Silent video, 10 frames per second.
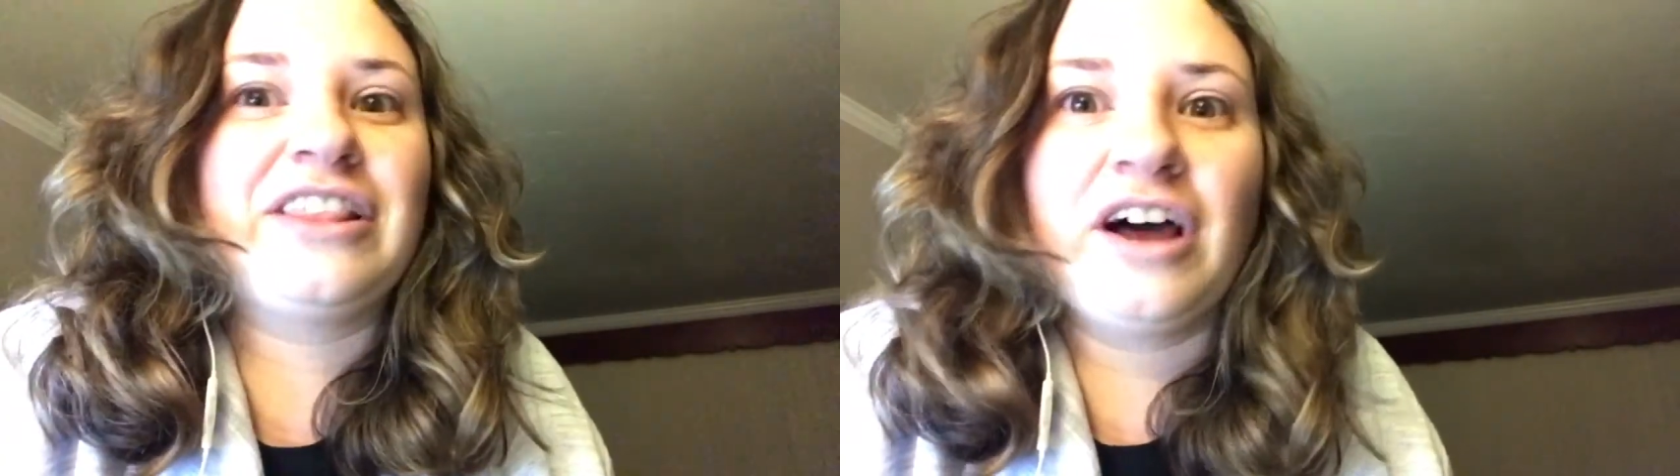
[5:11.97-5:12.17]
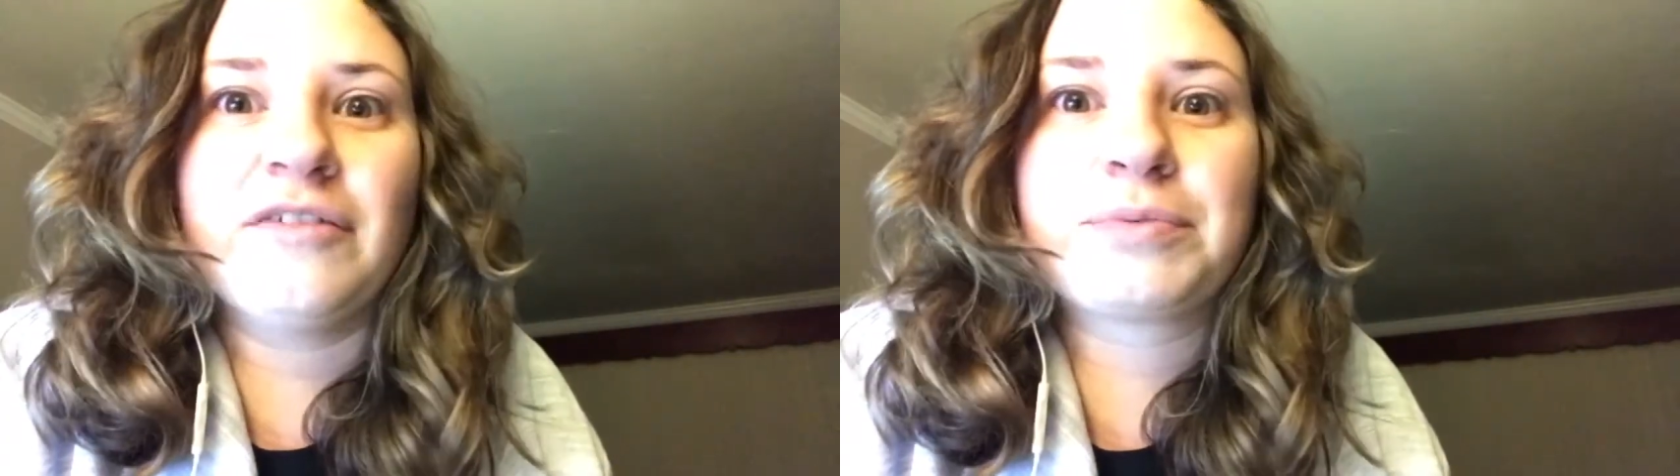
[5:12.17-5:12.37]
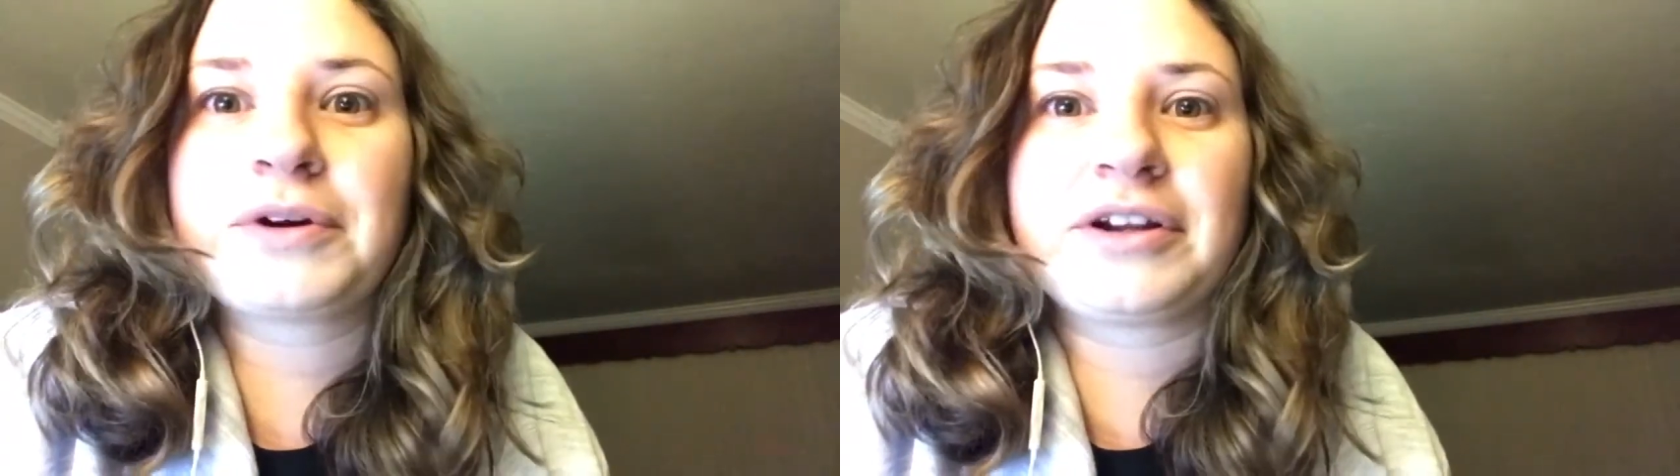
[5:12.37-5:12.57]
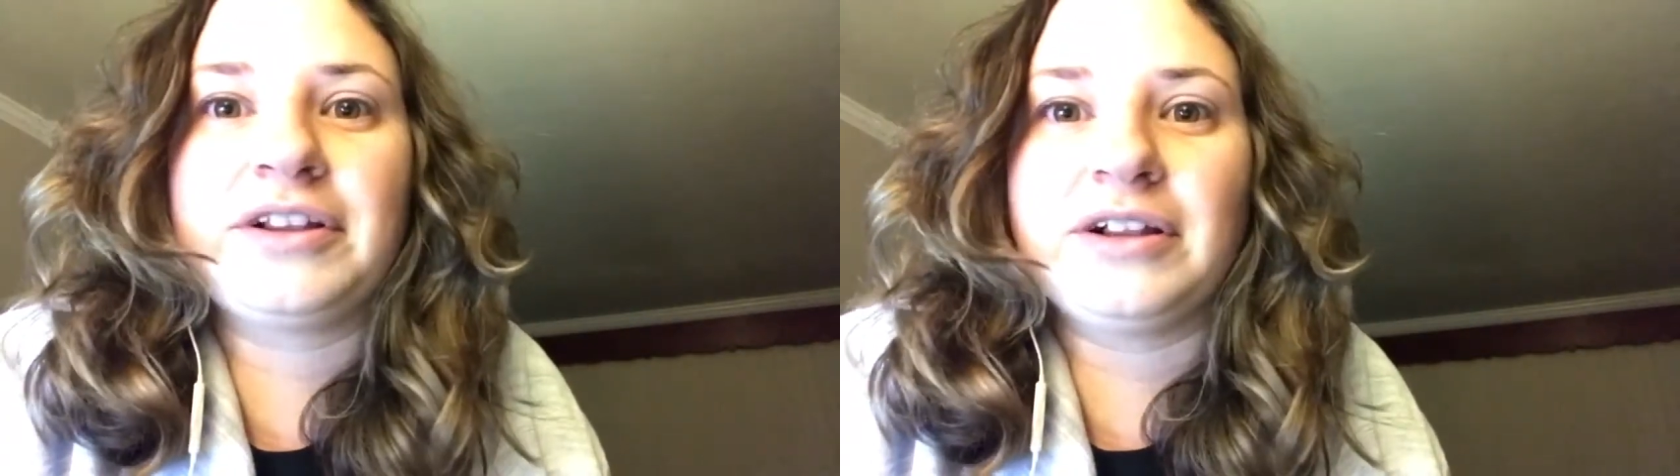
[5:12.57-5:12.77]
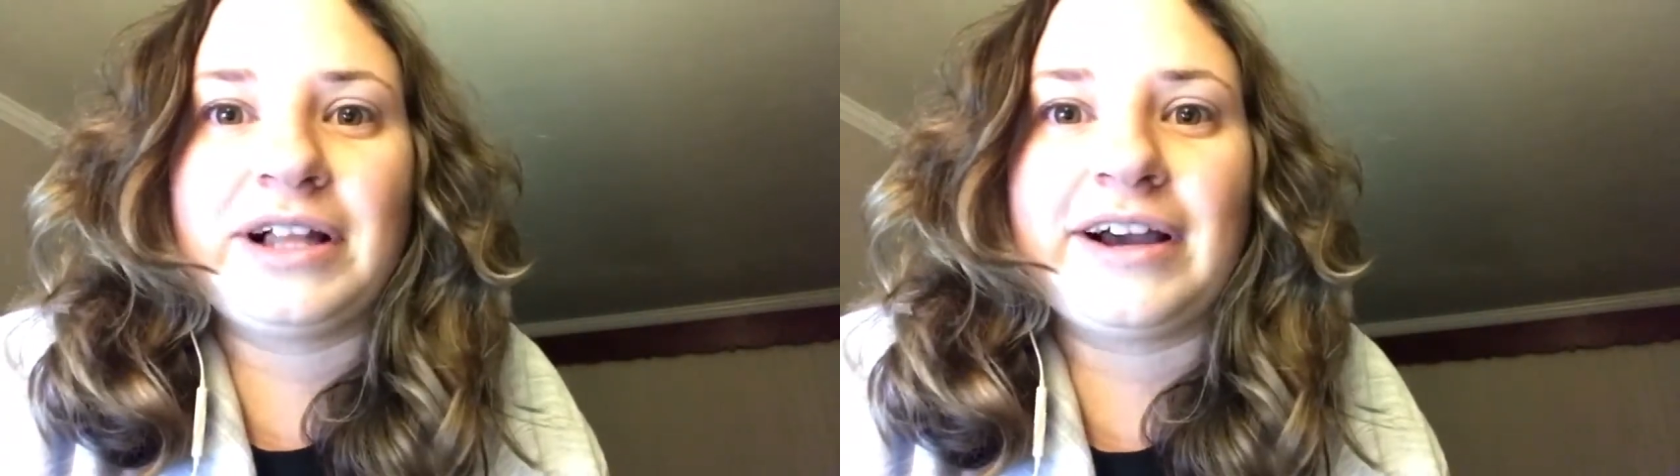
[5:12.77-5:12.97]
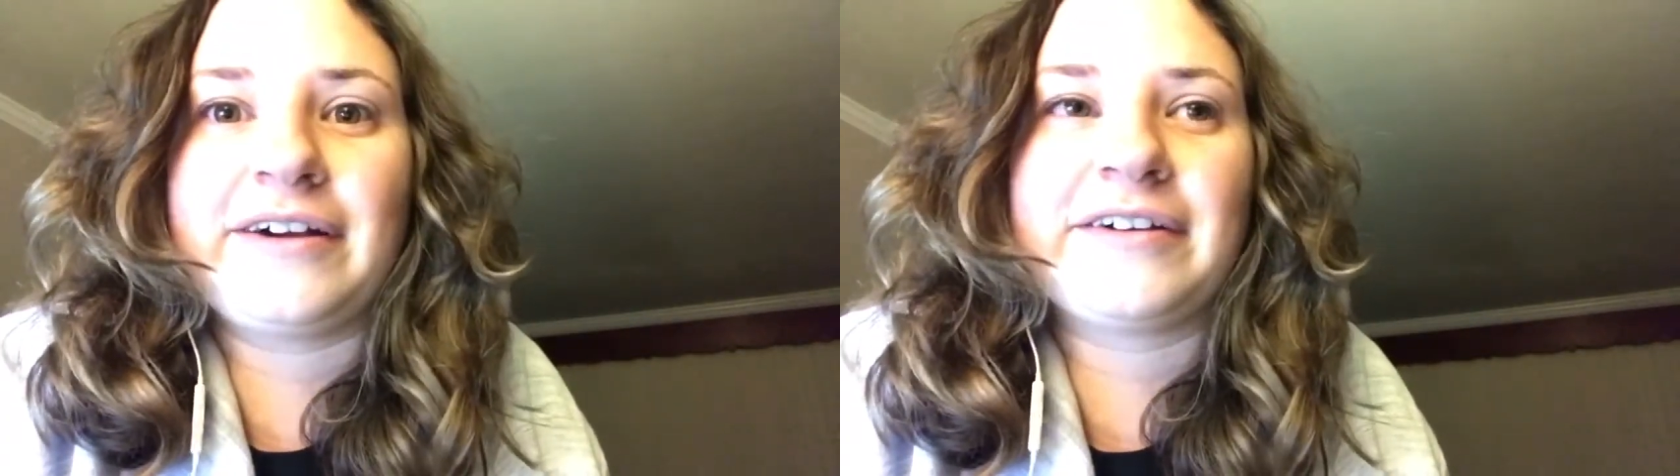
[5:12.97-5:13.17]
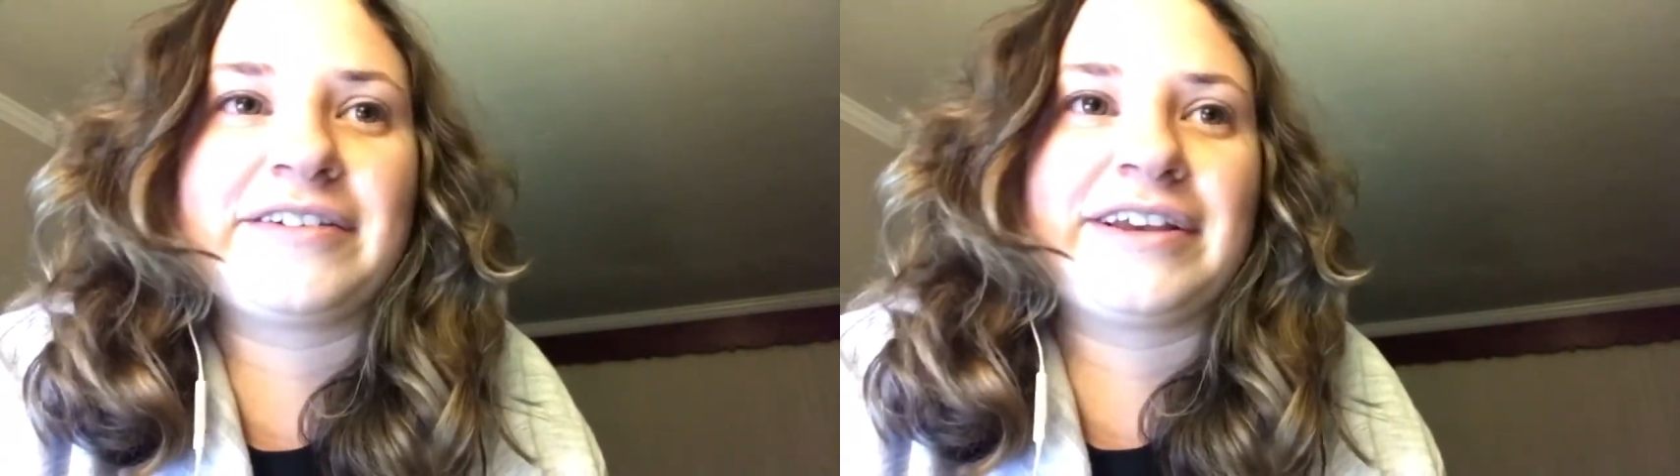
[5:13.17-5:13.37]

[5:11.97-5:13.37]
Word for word: love Pretty Little Liars.